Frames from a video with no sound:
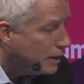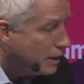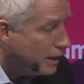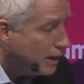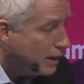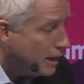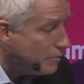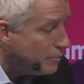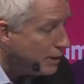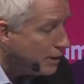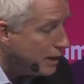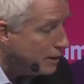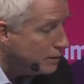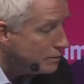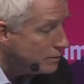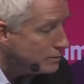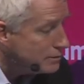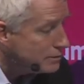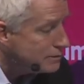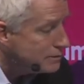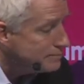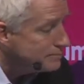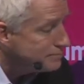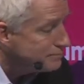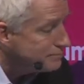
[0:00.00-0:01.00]
about
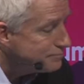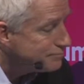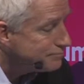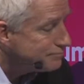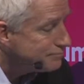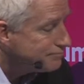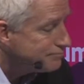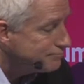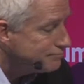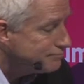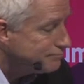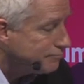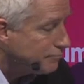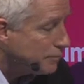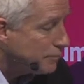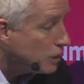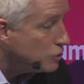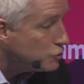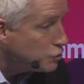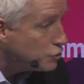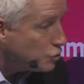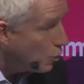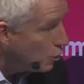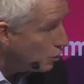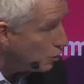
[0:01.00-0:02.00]

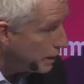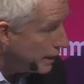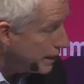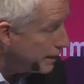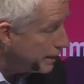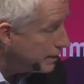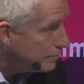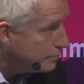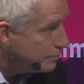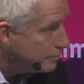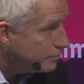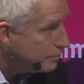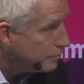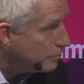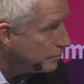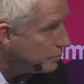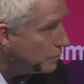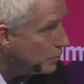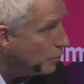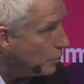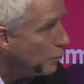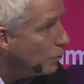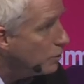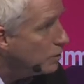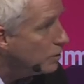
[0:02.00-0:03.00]
trolling
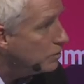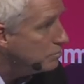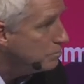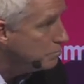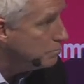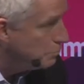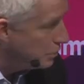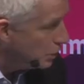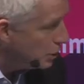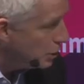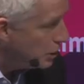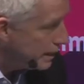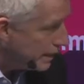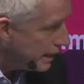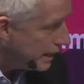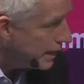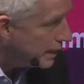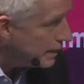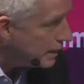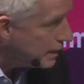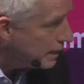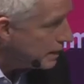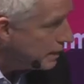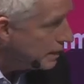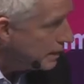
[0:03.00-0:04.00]
or bullying.
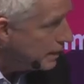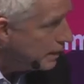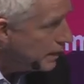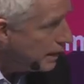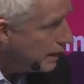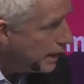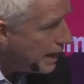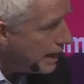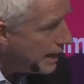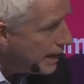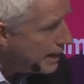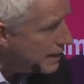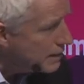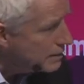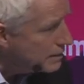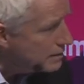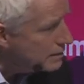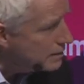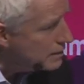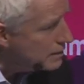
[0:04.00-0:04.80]
Yep. And